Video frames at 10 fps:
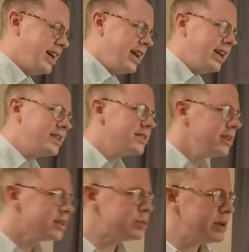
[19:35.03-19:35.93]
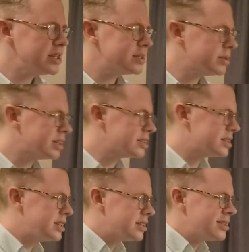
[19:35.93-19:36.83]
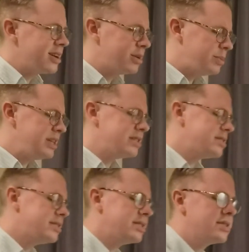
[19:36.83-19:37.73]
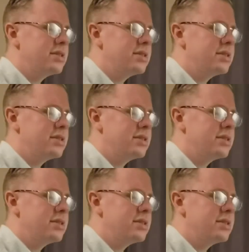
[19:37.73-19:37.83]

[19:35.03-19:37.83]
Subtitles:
It's unexpected because the entire piece is this